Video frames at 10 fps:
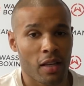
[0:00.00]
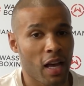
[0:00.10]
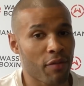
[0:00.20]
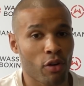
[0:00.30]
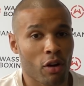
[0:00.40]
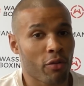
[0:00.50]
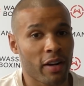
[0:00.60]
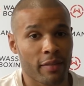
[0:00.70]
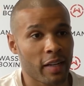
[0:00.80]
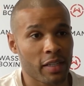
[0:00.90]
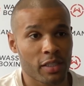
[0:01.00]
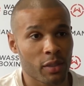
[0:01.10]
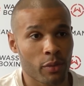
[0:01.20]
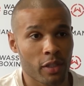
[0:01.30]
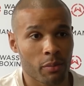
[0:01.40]
I've got a great
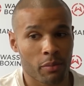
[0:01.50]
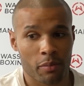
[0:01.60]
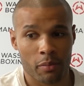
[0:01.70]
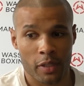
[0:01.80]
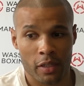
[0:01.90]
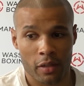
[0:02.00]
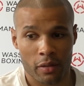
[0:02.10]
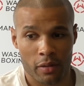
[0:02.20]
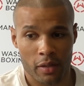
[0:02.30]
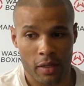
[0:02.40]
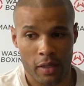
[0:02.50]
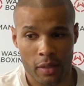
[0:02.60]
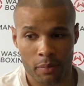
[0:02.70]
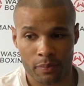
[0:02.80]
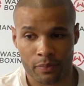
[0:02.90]
relationship with them. You know,
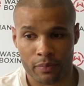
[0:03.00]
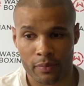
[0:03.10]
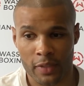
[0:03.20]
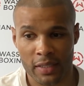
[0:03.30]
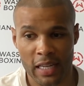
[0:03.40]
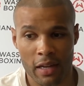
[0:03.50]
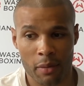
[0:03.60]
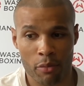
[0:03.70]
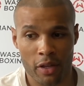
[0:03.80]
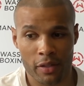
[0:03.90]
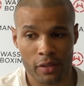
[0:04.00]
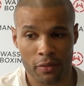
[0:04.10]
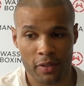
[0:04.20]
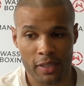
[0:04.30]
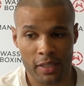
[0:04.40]
um, the Sauerland brothers.
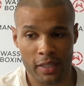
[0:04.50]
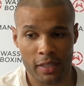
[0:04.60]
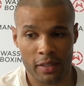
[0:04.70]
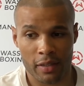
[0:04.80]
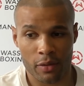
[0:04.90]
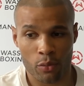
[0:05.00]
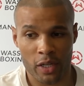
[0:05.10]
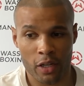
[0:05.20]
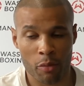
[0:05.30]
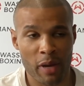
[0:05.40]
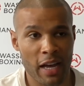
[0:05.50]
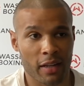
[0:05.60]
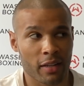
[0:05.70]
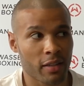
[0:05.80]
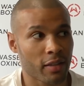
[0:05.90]
Obviously, we go
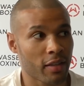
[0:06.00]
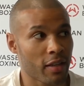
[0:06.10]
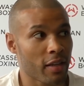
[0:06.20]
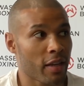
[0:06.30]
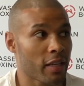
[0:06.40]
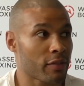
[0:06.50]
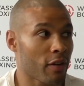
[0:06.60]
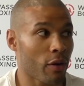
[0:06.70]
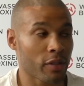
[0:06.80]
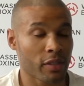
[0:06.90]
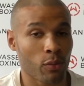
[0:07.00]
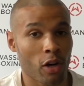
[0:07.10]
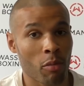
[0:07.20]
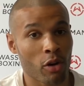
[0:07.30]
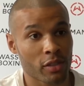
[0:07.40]
back as far as the
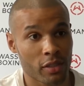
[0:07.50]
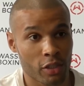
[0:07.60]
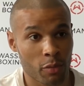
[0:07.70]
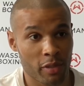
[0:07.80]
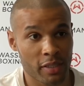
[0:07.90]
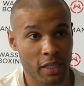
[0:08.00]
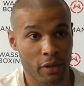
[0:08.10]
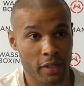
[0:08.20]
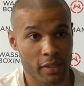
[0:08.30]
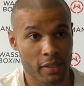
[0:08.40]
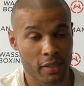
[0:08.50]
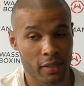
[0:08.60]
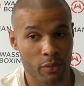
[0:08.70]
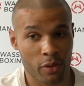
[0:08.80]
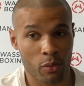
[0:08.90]
World Boxing Super Series
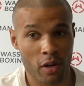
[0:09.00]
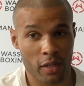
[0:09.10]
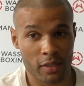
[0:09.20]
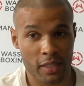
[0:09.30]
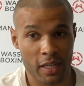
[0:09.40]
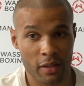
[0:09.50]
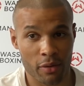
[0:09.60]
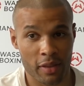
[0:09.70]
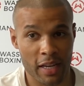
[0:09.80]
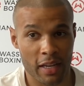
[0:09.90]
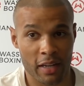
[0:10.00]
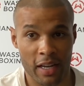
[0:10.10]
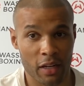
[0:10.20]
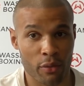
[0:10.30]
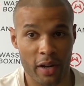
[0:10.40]
we worked together in that, and I
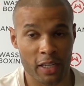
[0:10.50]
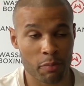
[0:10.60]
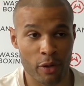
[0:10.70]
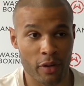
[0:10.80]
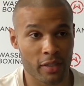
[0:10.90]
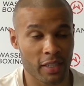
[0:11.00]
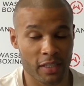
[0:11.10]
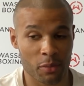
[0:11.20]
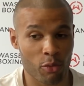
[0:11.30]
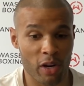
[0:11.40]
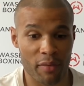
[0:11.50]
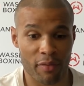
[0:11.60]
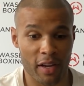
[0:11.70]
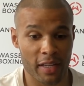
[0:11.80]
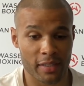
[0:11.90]
had a great experience, had some great
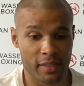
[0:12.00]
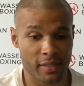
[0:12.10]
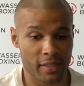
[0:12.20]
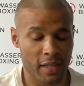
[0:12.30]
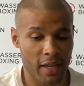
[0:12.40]
fights,